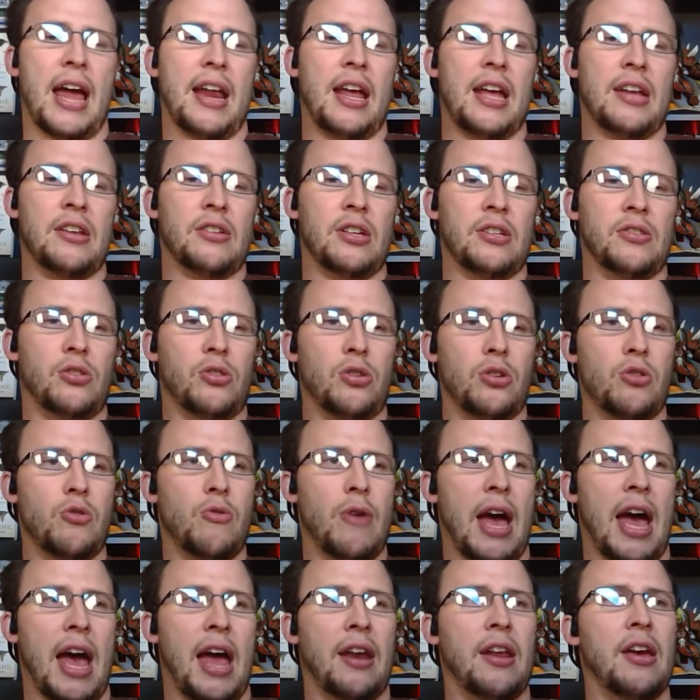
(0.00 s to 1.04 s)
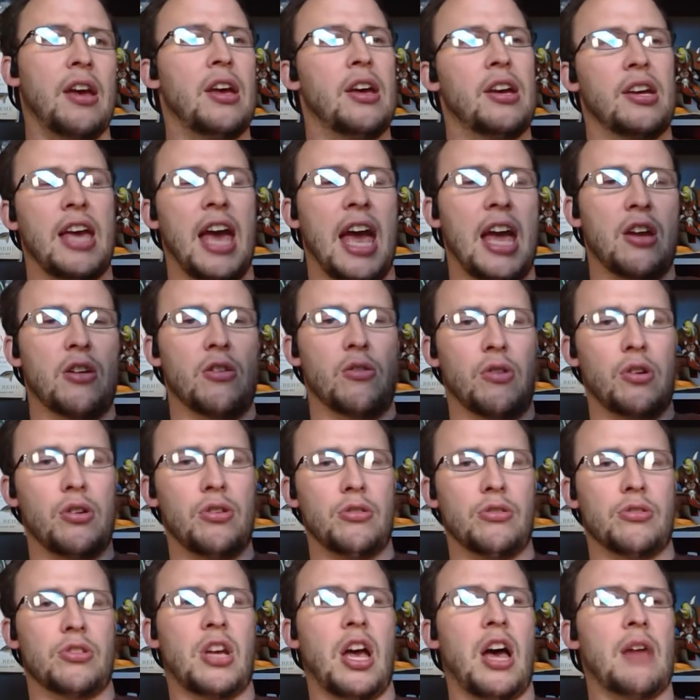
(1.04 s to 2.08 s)
and so you had
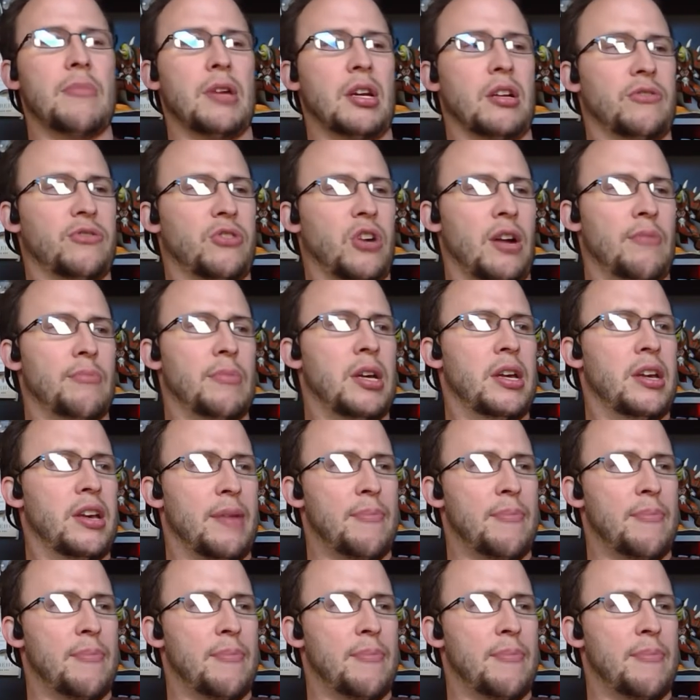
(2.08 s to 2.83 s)
kangaroos coming from